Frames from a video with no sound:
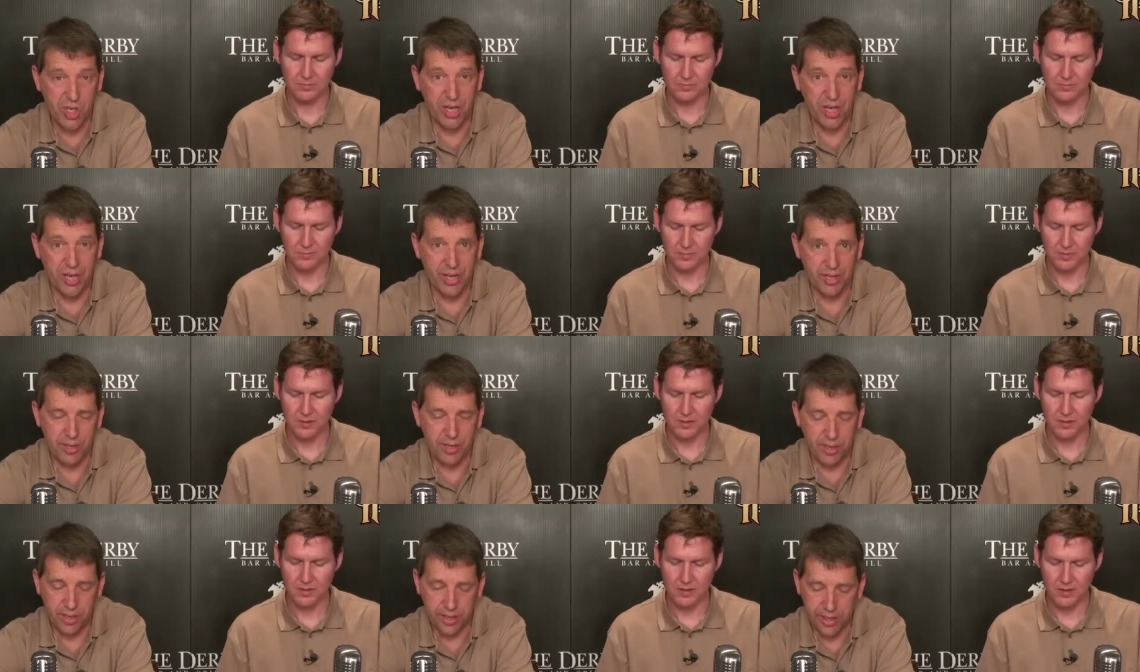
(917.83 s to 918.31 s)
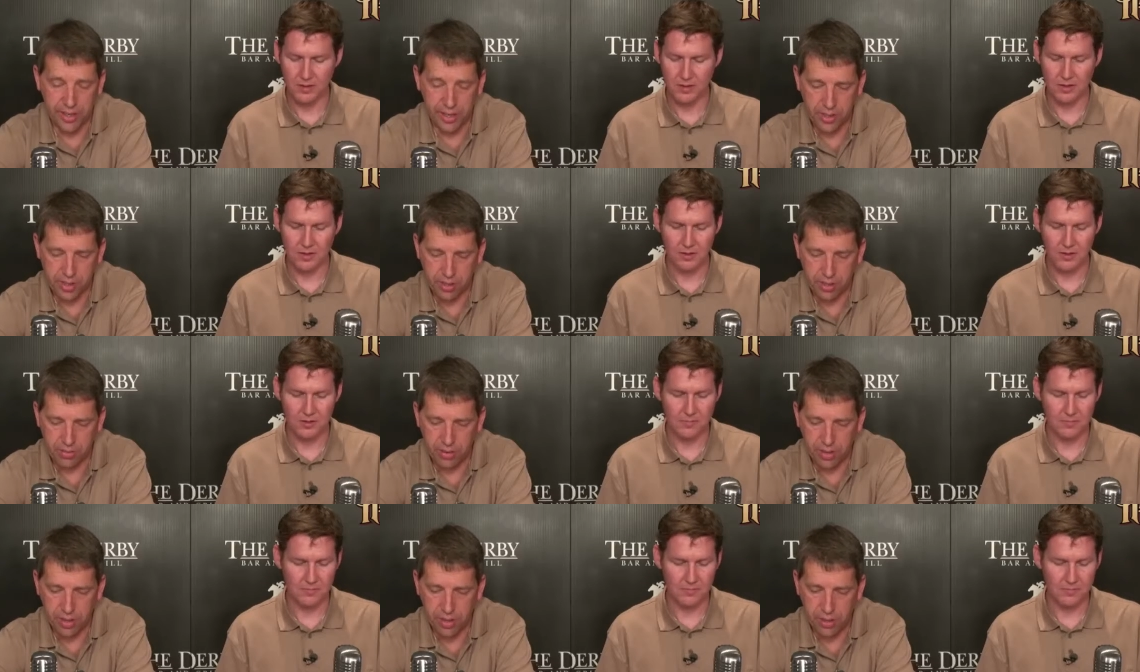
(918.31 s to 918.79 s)
Speaker 1: He gets in
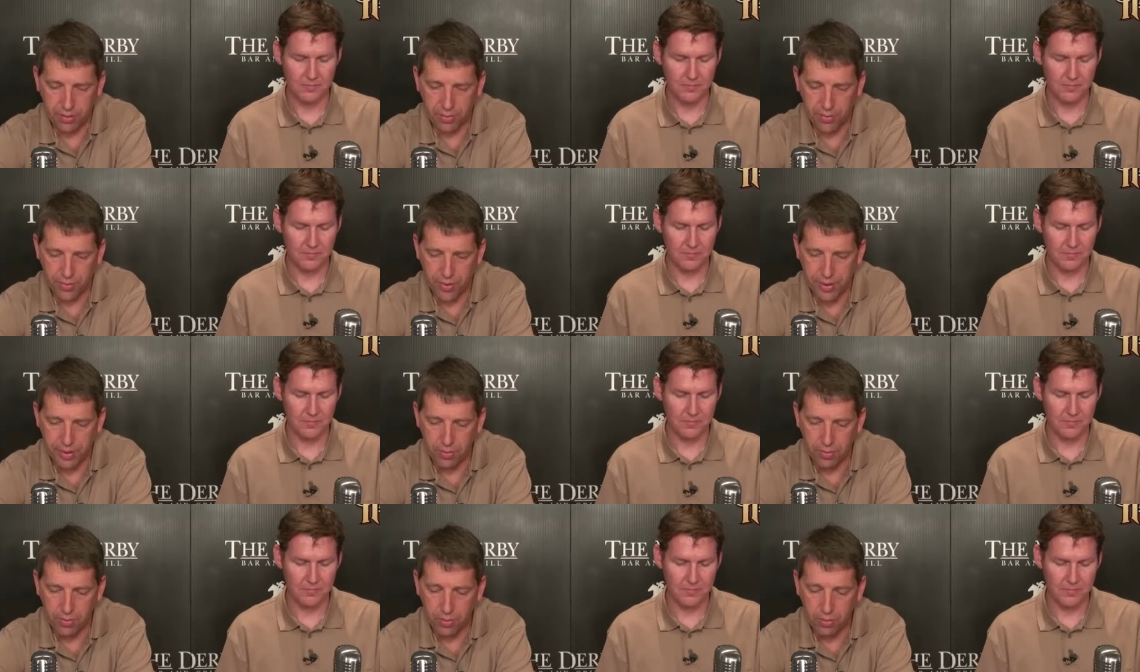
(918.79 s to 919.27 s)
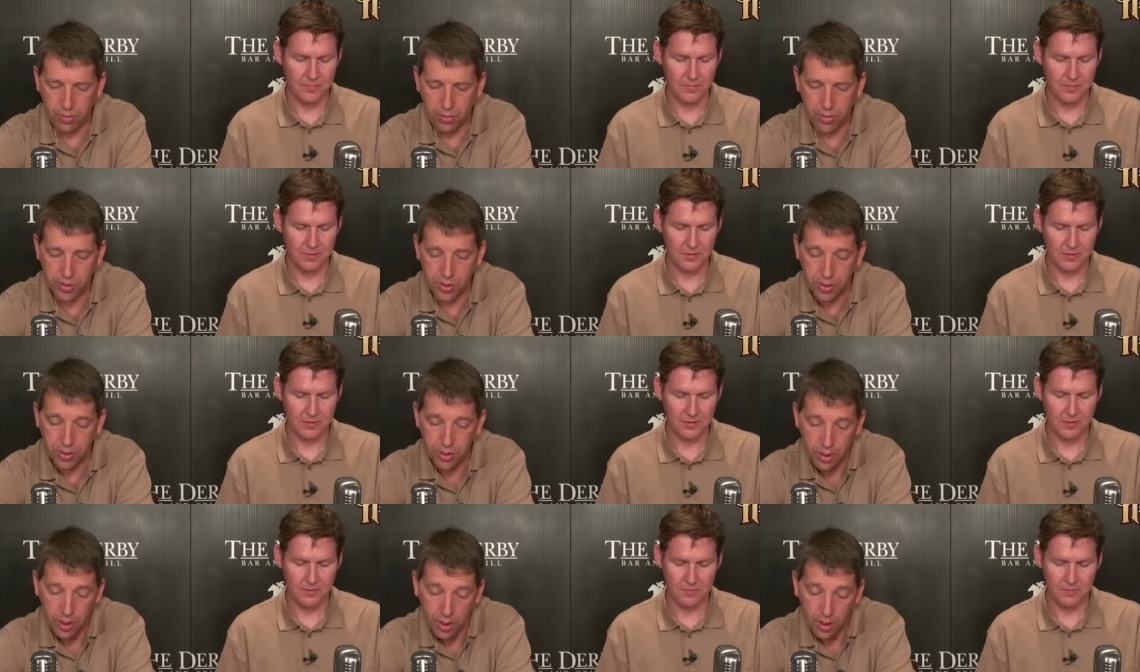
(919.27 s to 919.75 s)
against straight three year
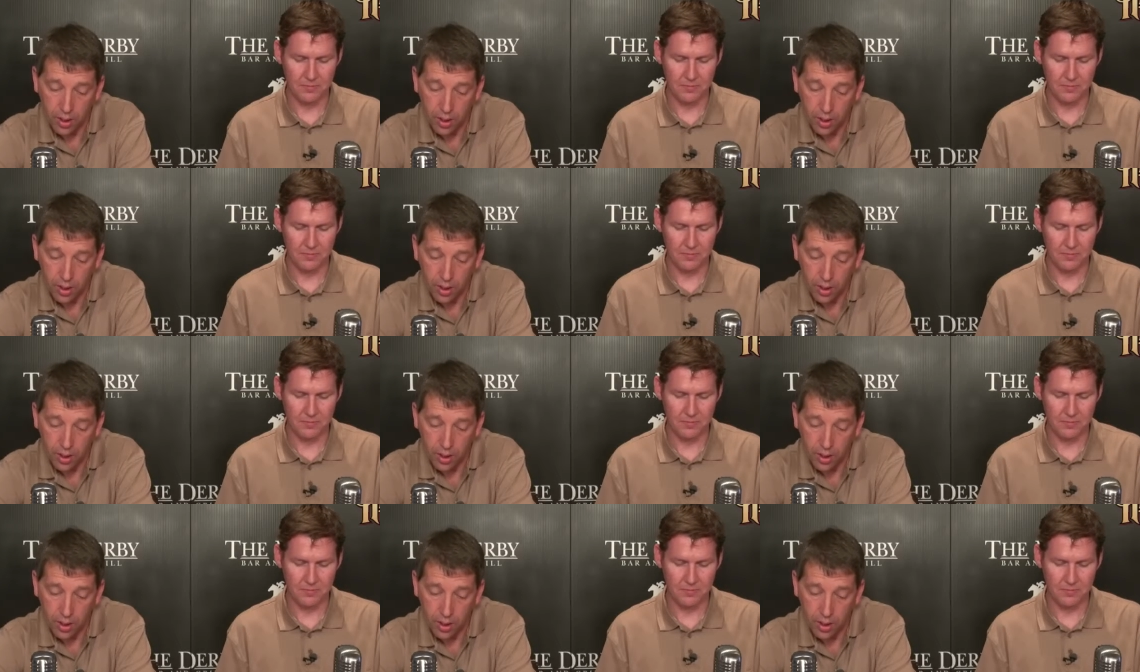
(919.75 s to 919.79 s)
olds.